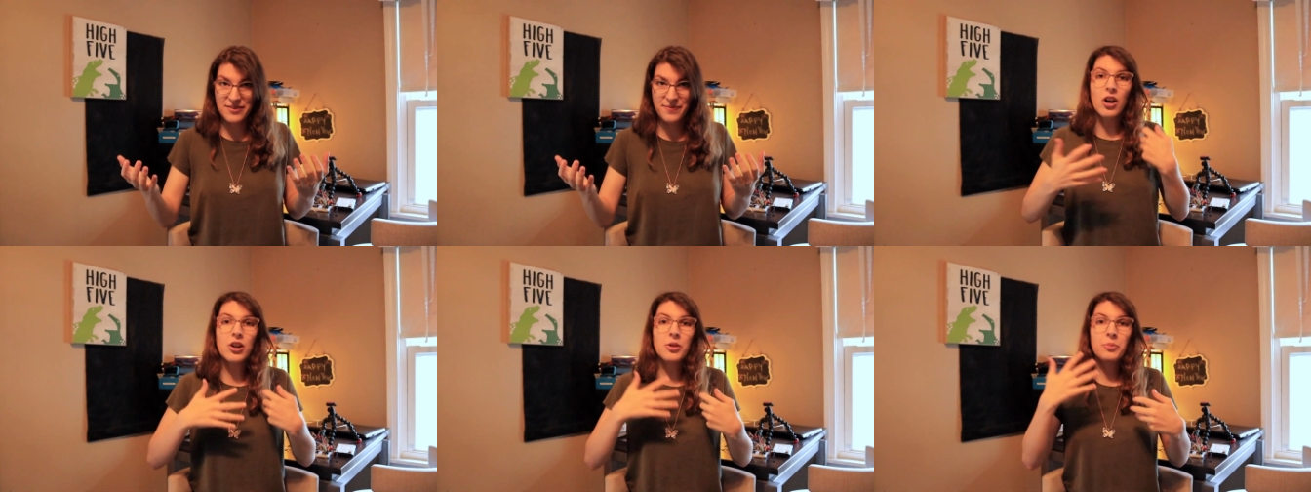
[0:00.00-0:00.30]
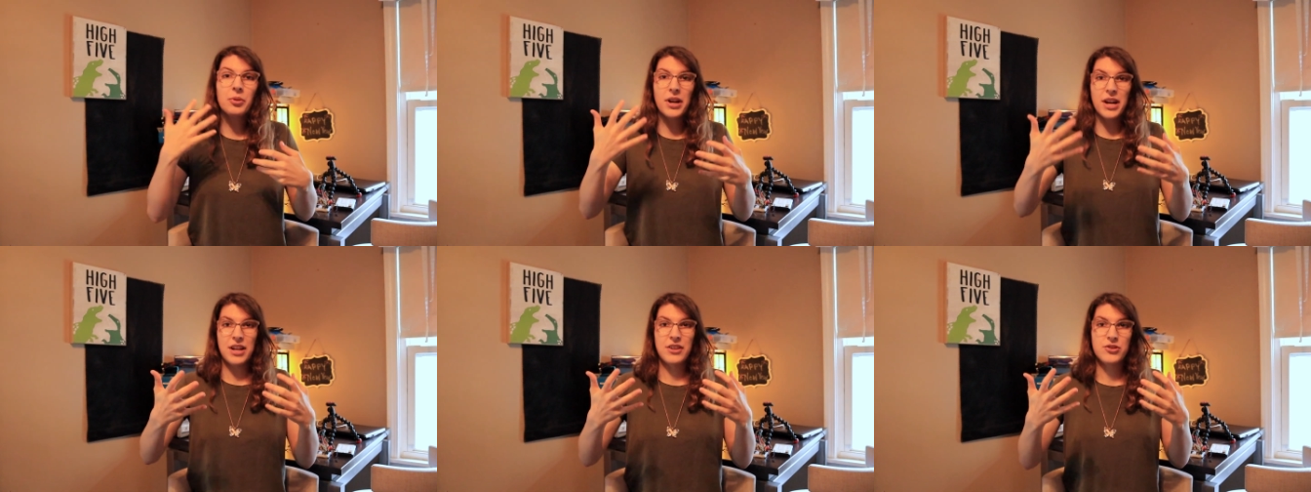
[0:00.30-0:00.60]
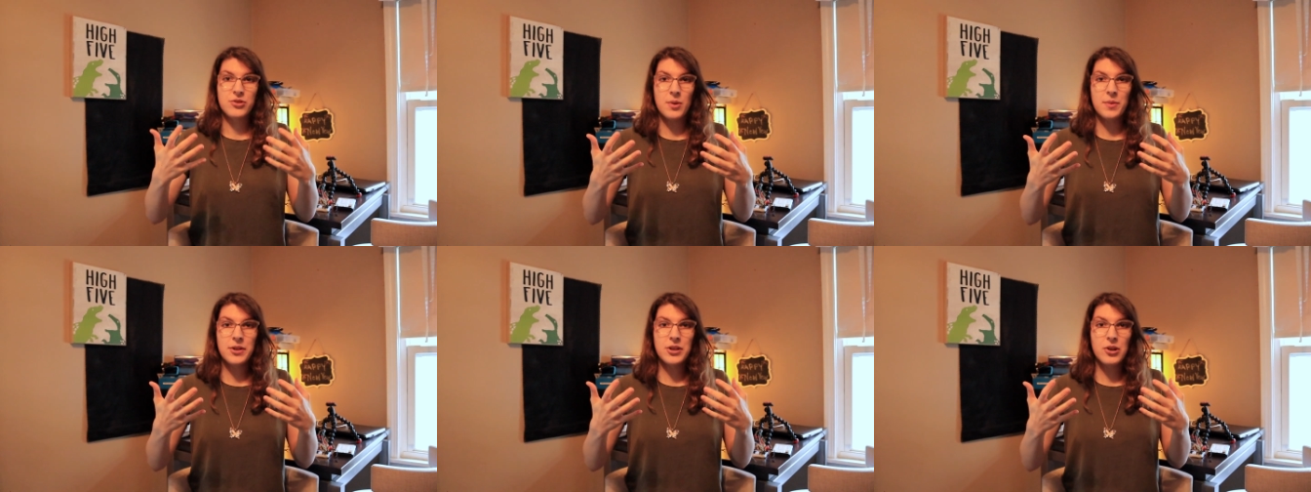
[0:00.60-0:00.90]
Our
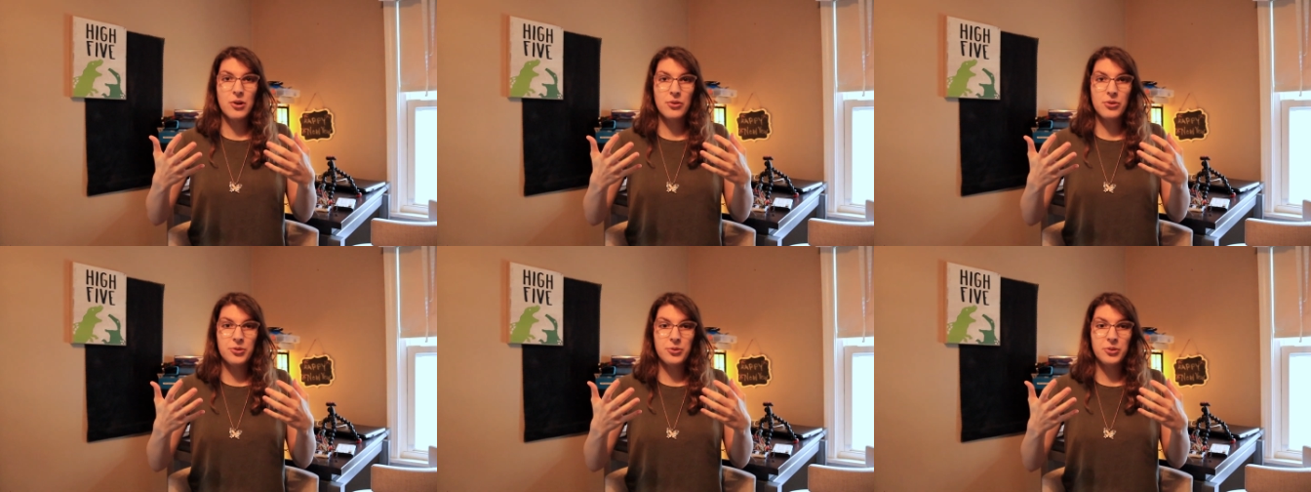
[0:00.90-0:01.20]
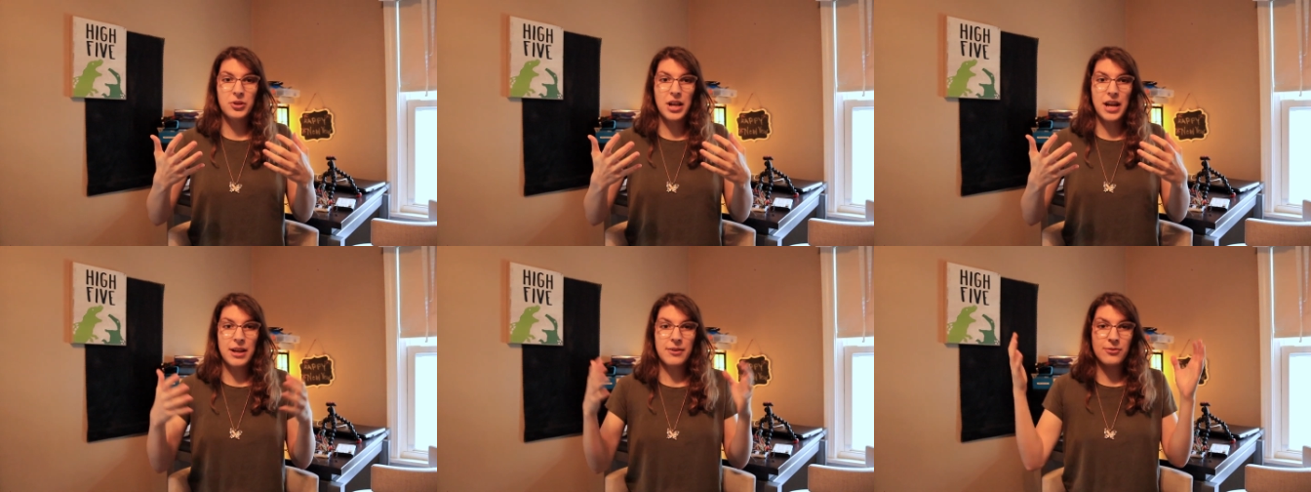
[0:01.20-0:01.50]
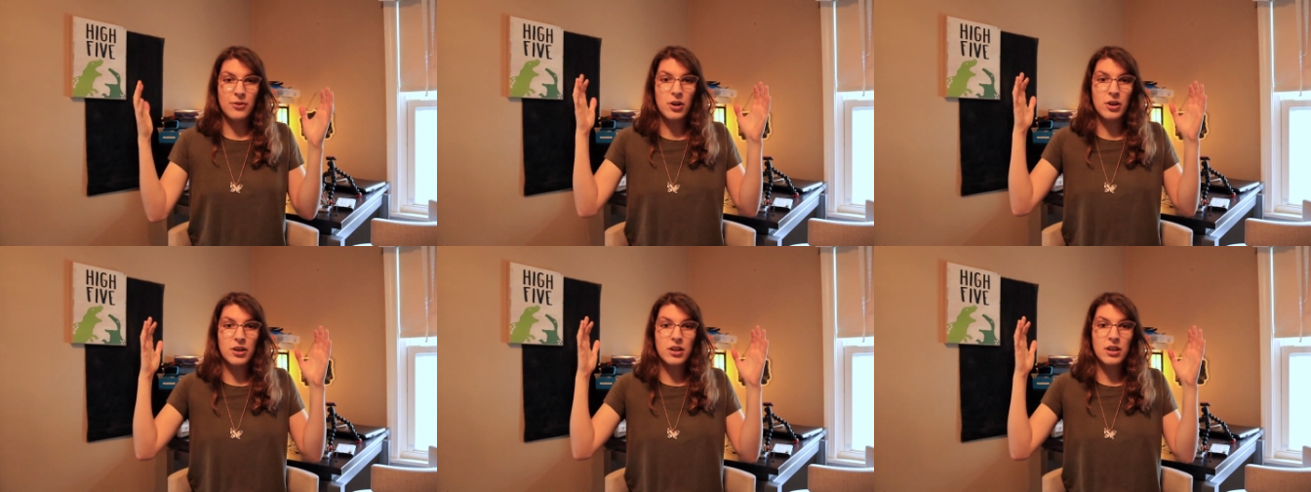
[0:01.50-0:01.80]
brains, when we go through life,
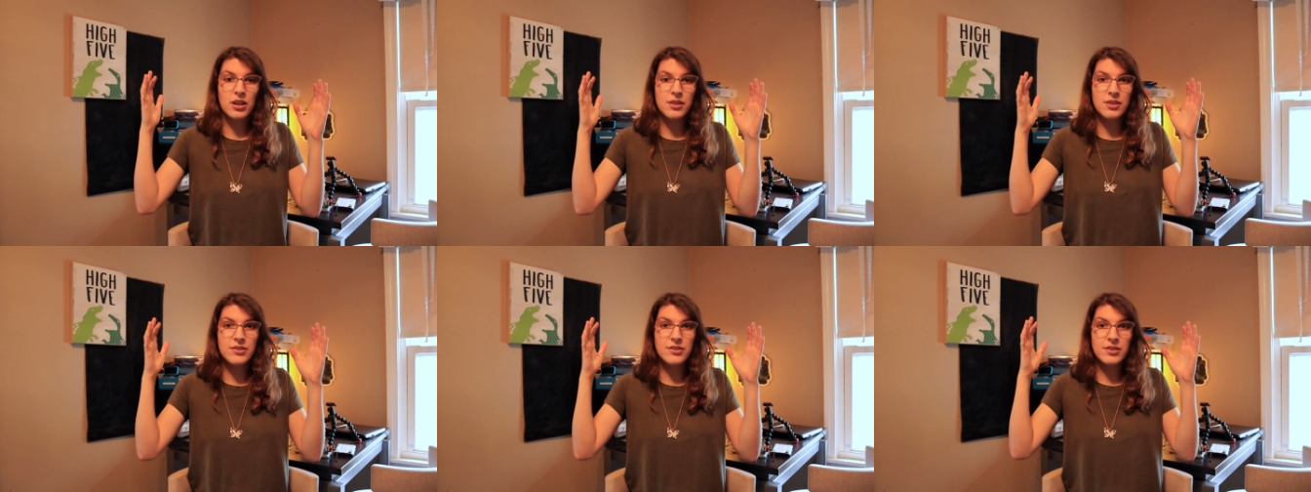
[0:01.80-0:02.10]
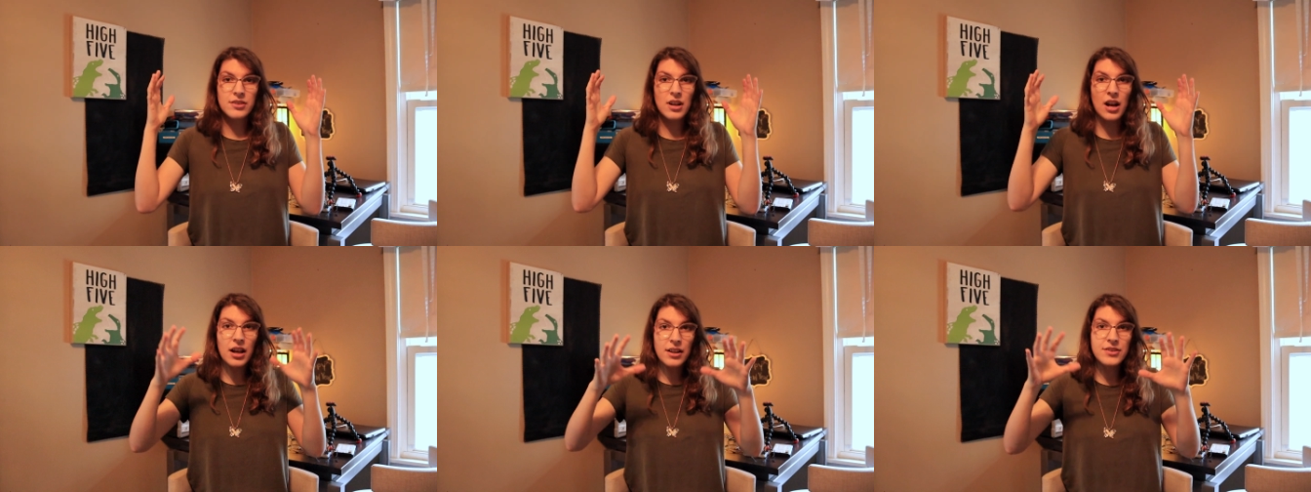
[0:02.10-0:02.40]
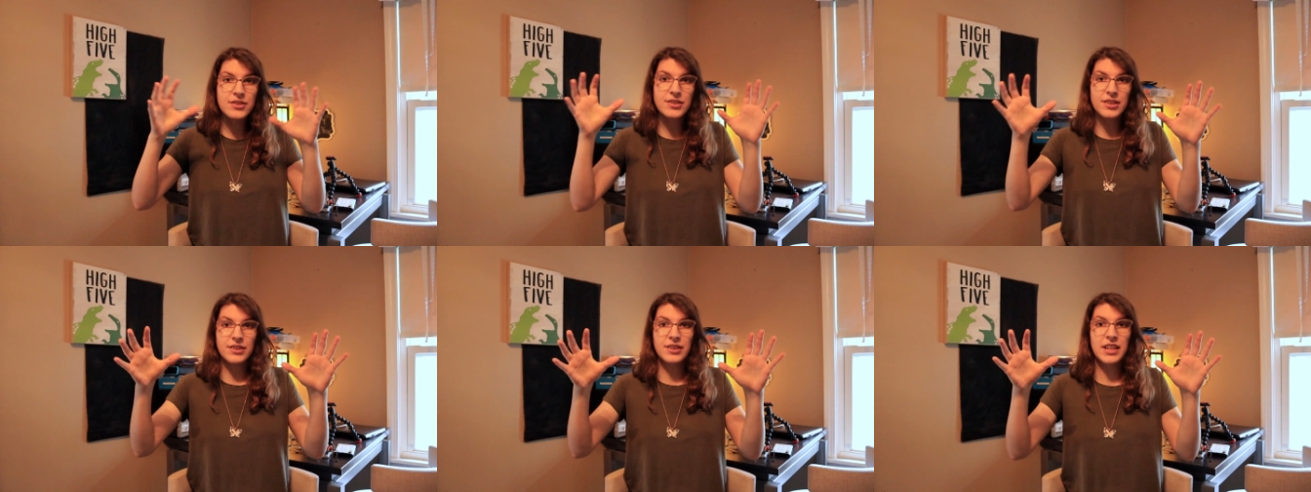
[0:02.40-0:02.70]
are cons
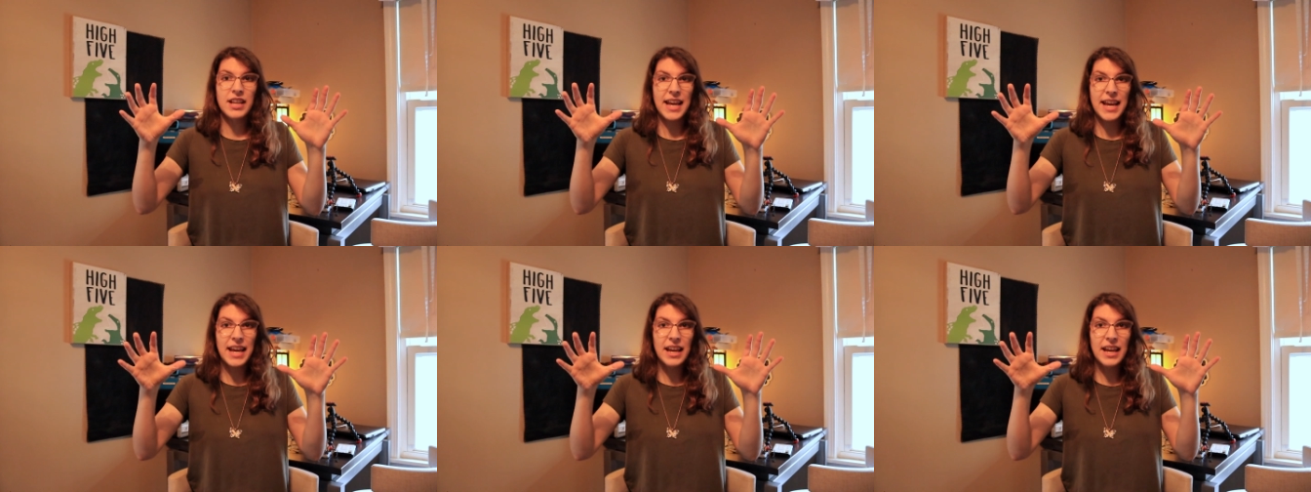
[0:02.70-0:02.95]
constantly